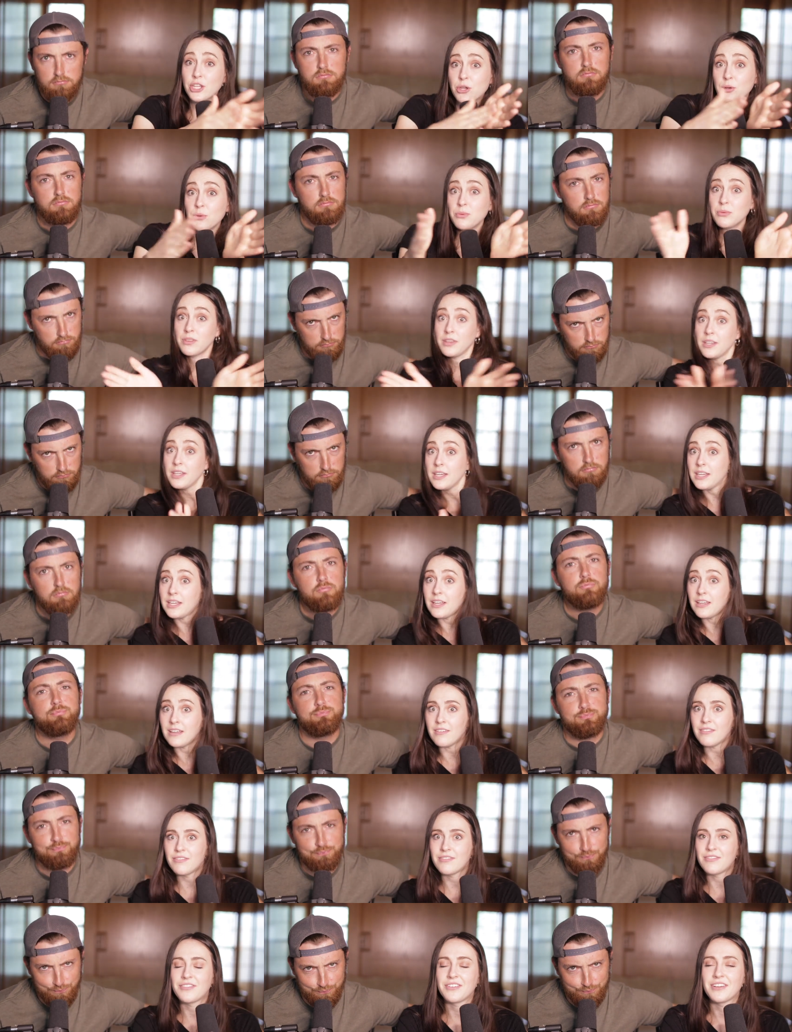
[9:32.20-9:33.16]
Speaker 1: you leave,
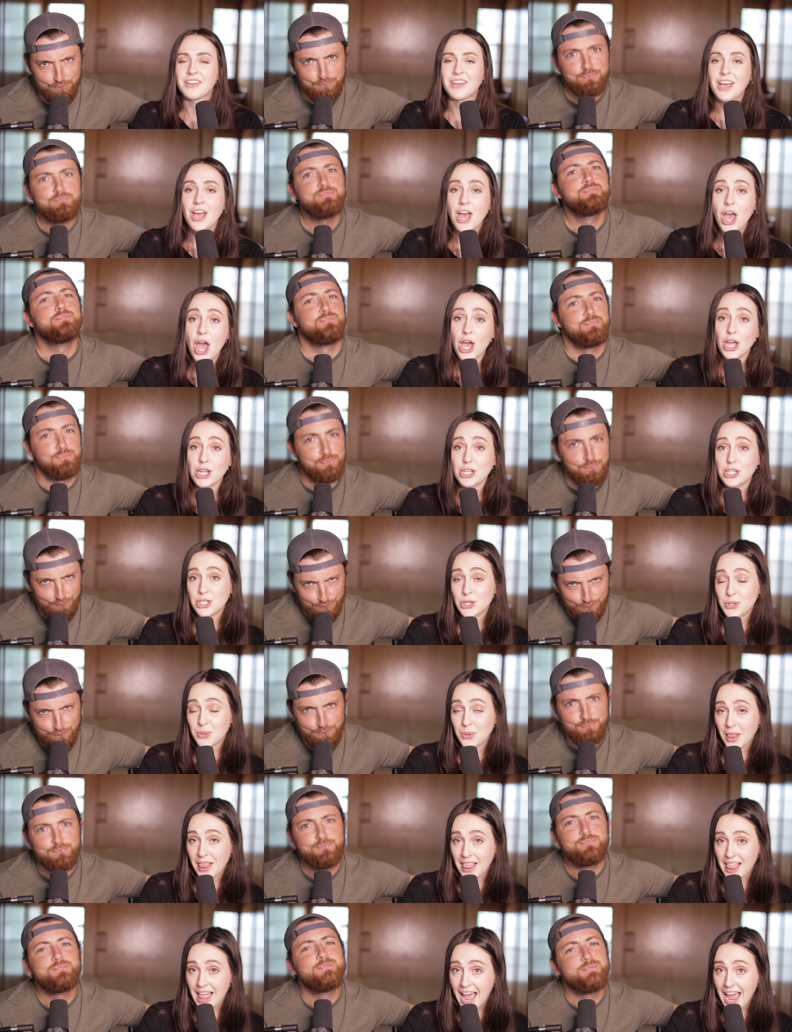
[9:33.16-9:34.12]
mm-hmm. to
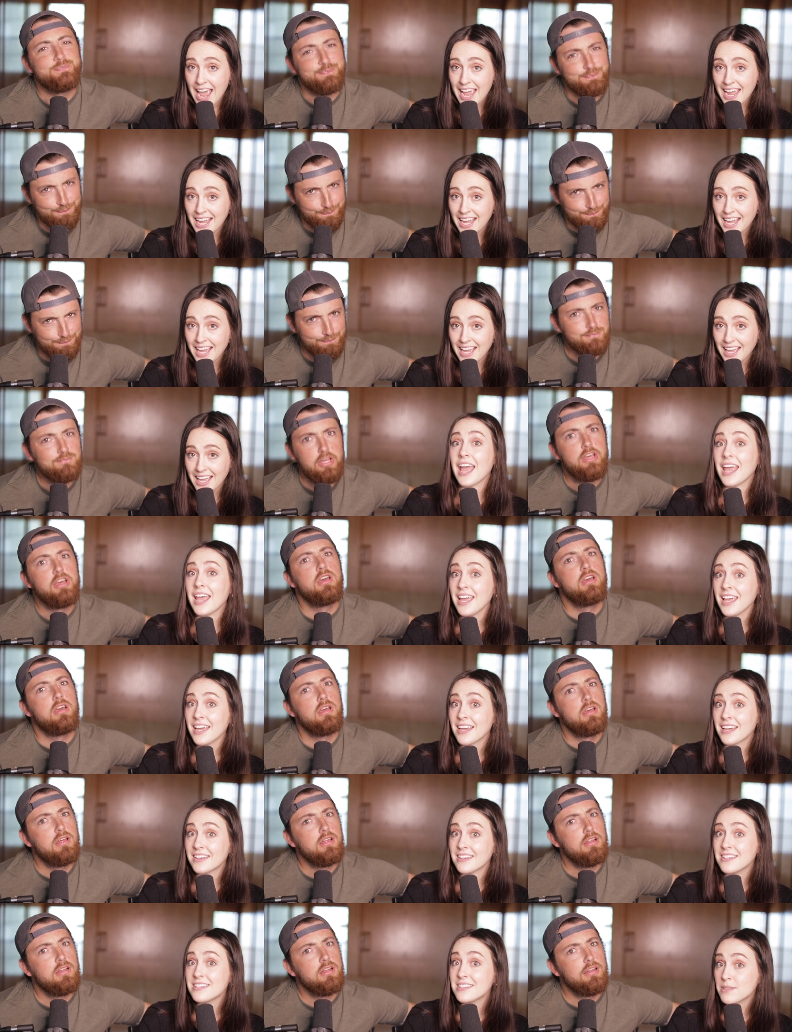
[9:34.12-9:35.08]
like
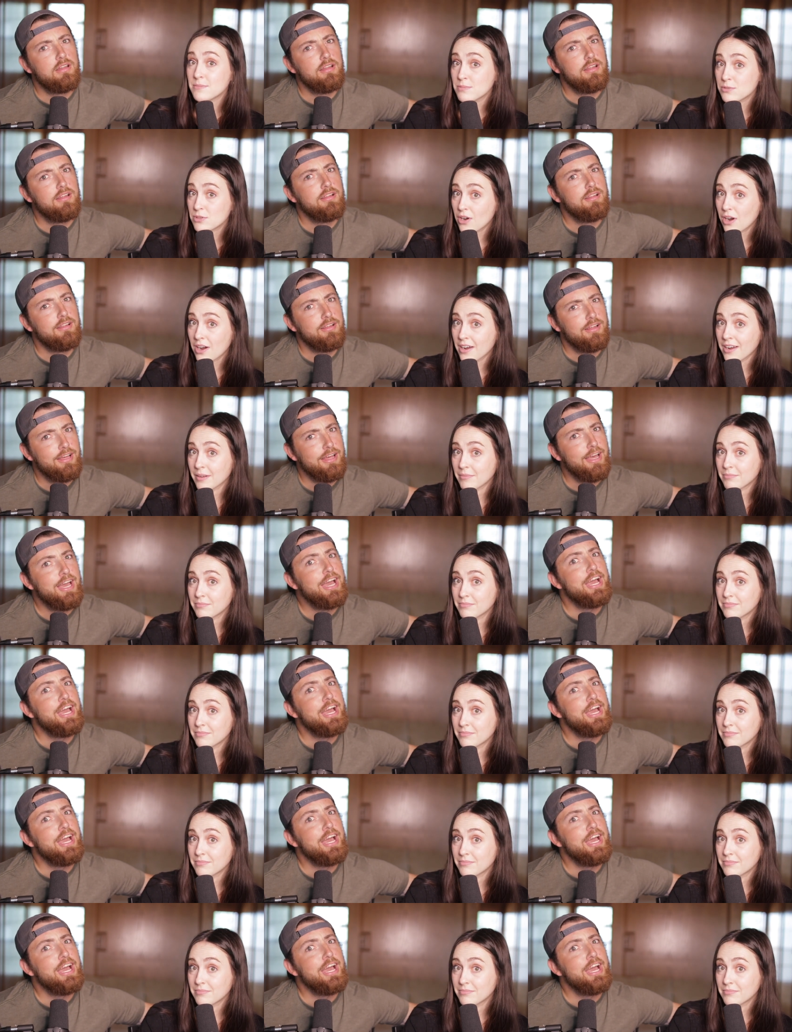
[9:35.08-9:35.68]
and subscribe.